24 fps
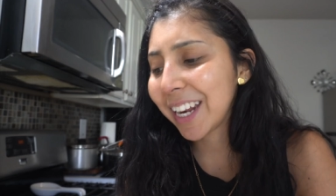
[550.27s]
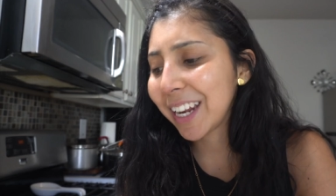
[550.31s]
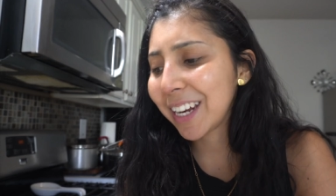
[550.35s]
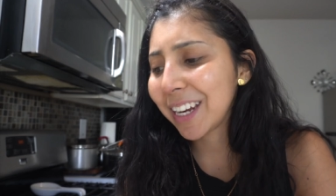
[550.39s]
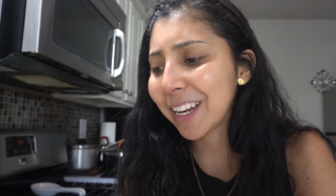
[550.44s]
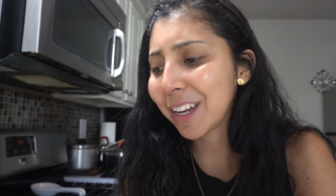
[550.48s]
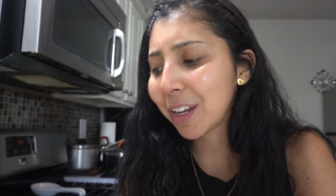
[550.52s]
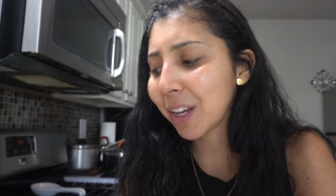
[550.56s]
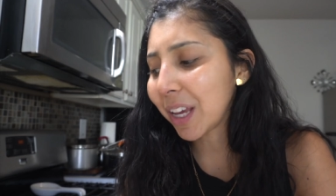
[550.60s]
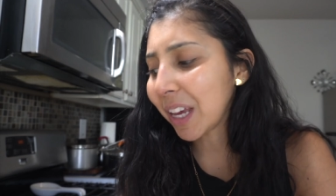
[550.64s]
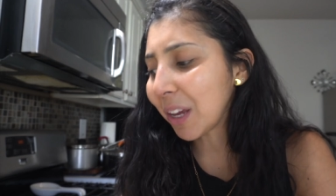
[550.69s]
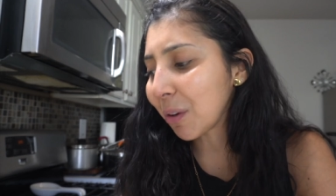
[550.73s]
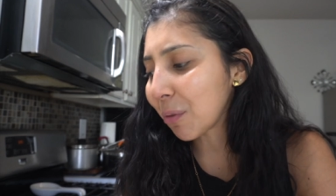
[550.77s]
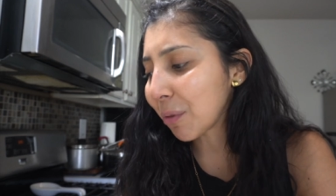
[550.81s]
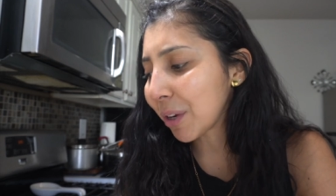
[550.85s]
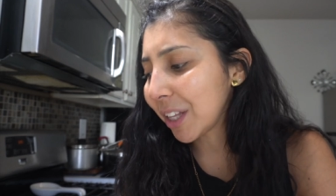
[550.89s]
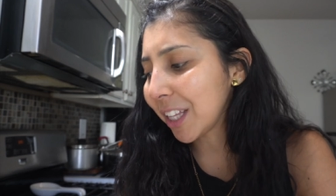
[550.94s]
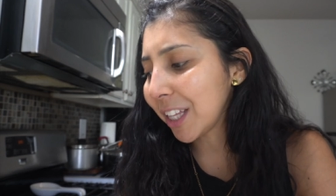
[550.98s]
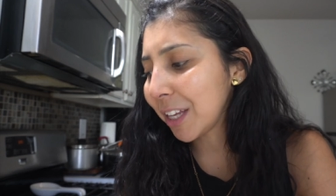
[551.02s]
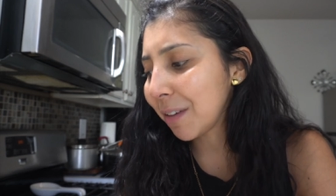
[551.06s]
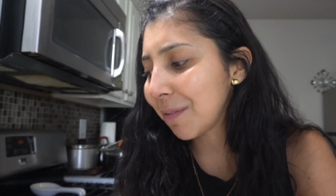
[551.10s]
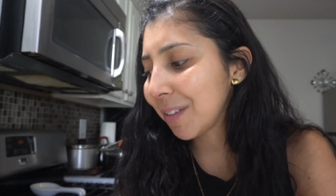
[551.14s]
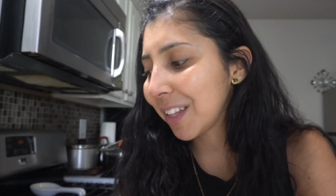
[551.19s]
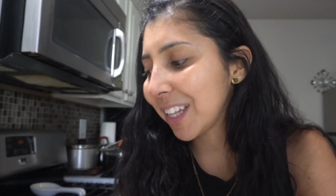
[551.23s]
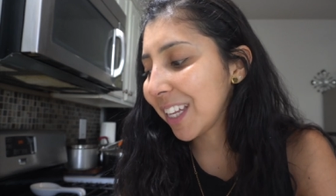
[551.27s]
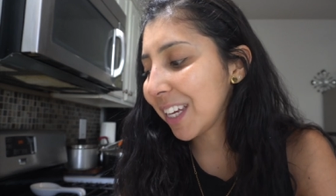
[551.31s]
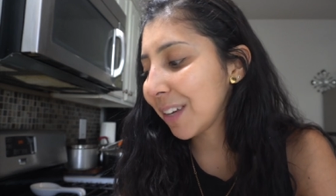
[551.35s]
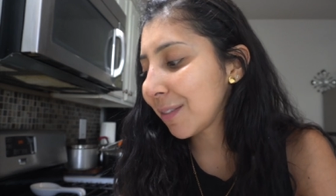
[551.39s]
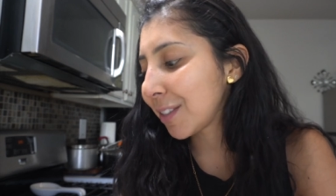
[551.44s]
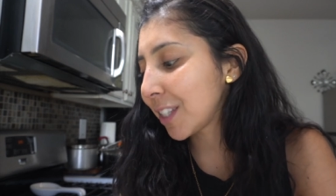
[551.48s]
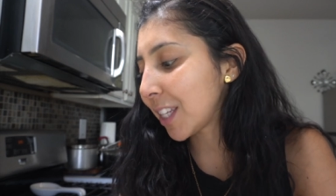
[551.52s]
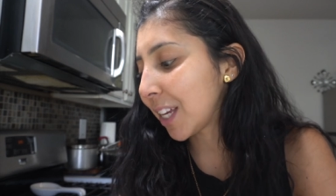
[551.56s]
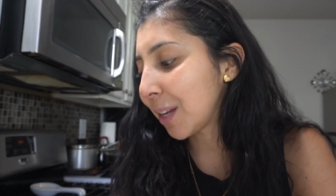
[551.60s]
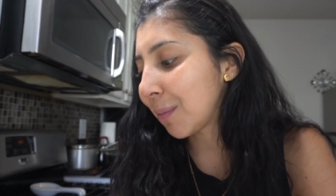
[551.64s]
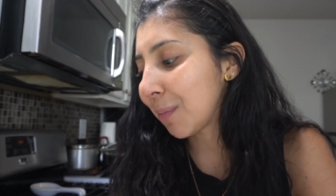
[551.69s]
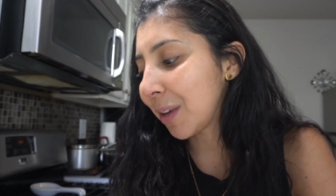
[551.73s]
And he really
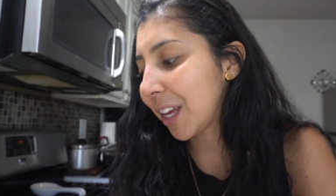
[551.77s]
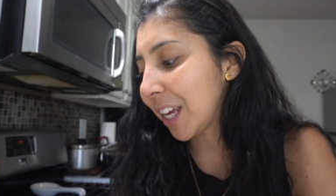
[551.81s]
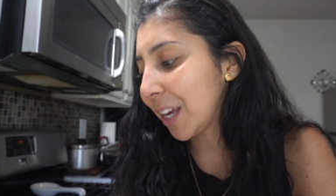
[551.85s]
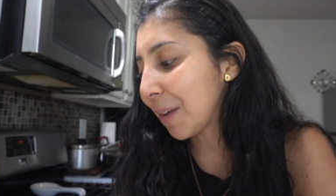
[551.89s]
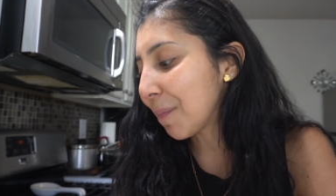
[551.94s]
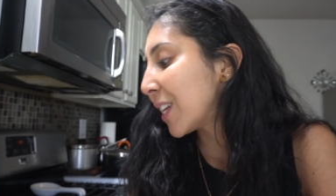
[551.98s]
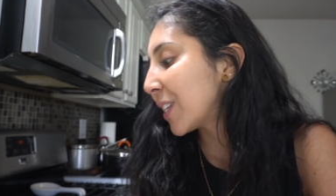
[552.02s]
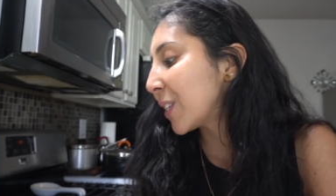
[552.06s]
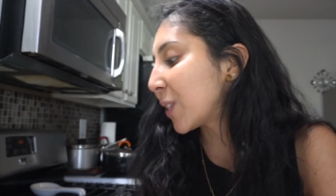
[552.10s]
believes in me.